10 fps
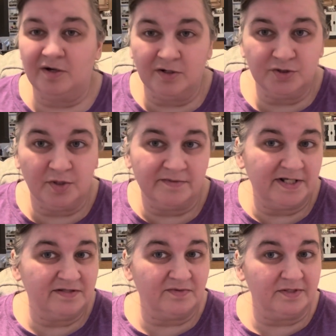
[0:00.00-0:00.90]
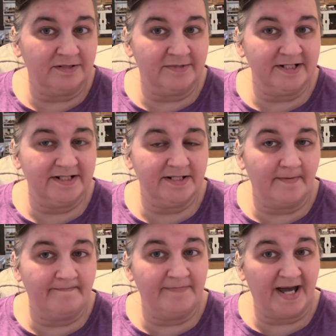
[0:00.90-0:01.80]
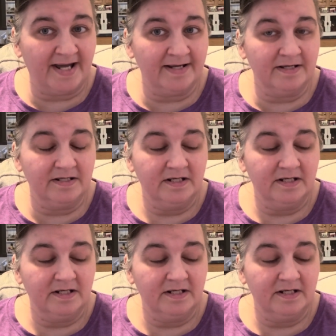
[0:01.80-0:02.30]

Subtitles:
her 12 Days of Christmas bag